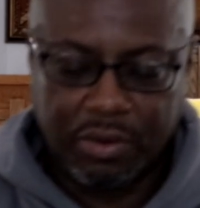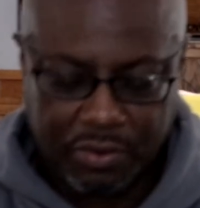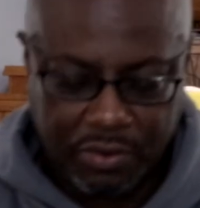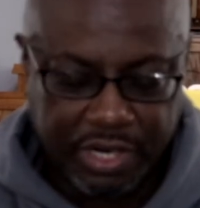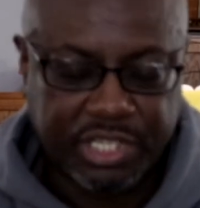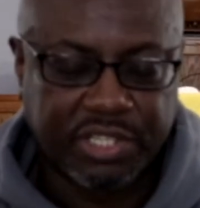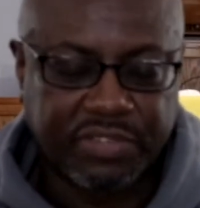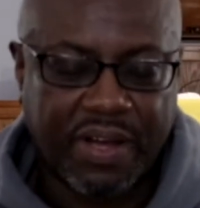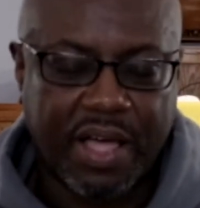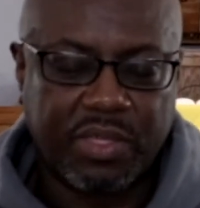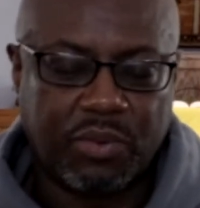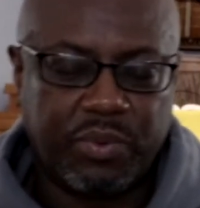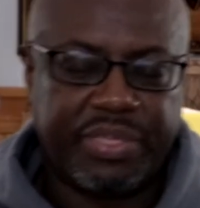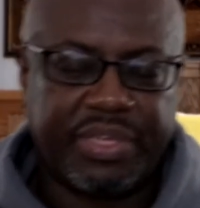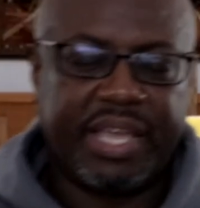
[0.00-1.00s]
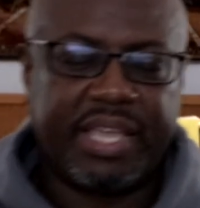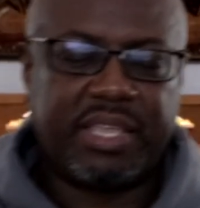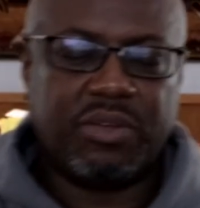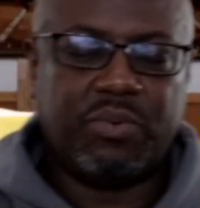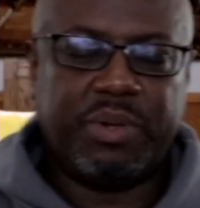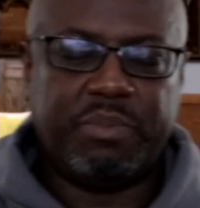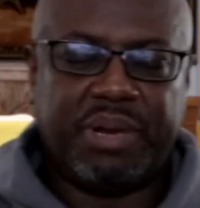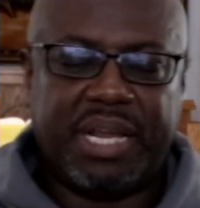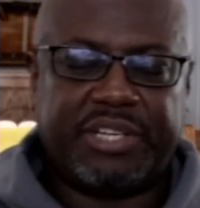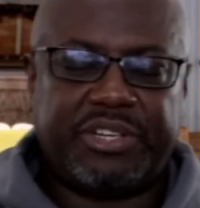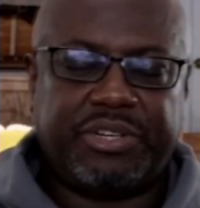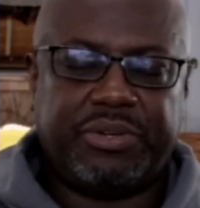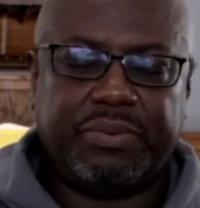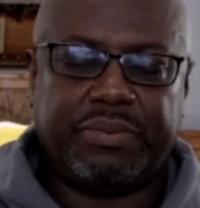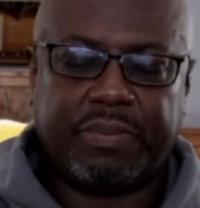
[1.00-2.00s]
Gracious Father, we thank you, we
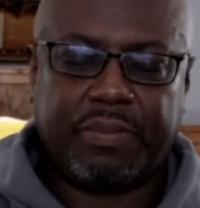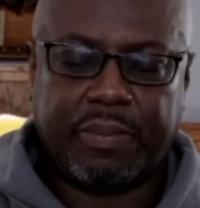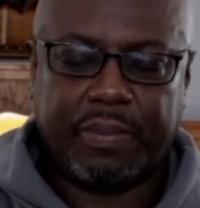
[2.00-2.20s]
bless you.